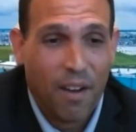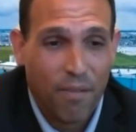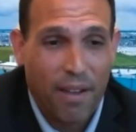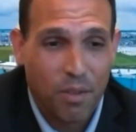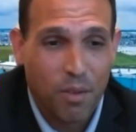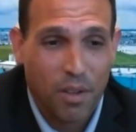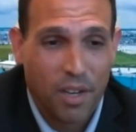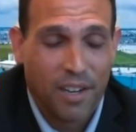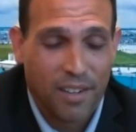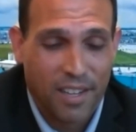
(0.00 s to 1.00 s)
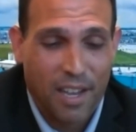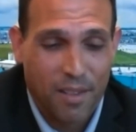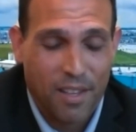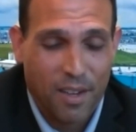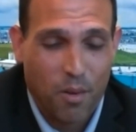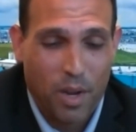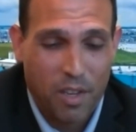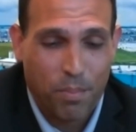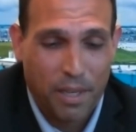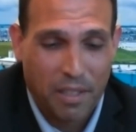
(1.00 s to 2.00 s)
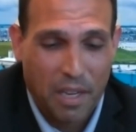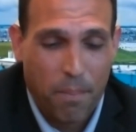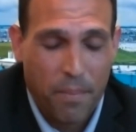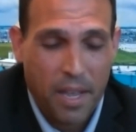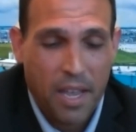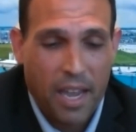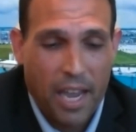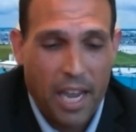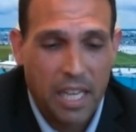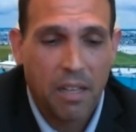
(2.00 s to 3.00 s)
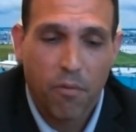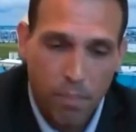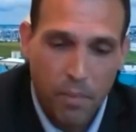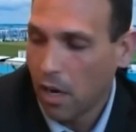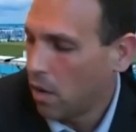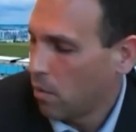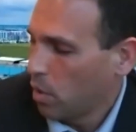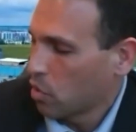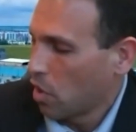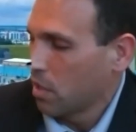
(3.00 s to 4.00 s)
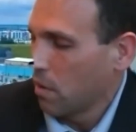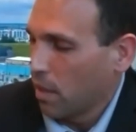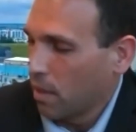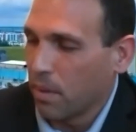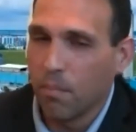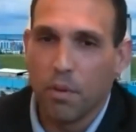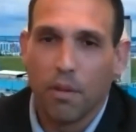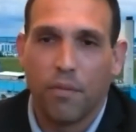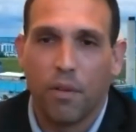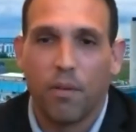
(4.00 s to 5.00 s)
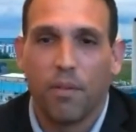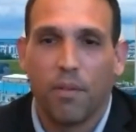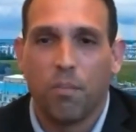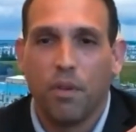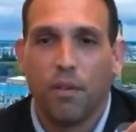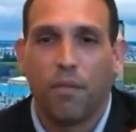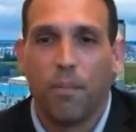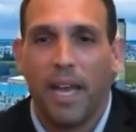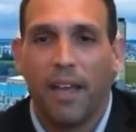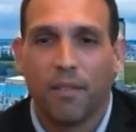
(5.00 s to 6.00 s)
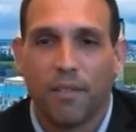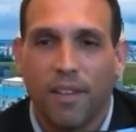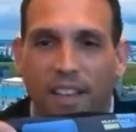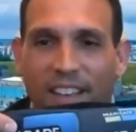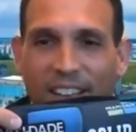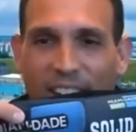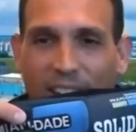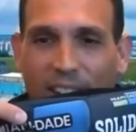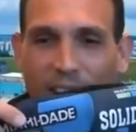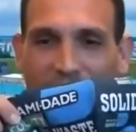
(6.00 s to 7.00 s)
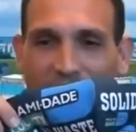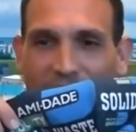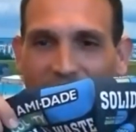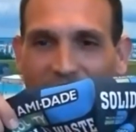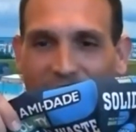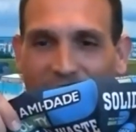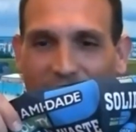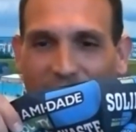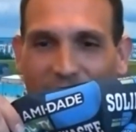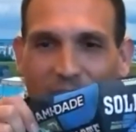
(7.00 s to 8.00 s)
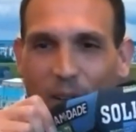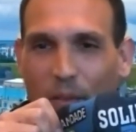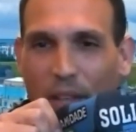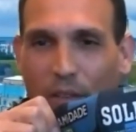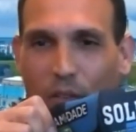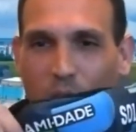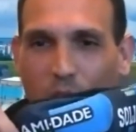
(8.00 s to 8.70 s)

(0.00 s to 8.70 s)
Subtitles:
having to get the waste picked up. And then from there, we started developing these beautiful masks, and nice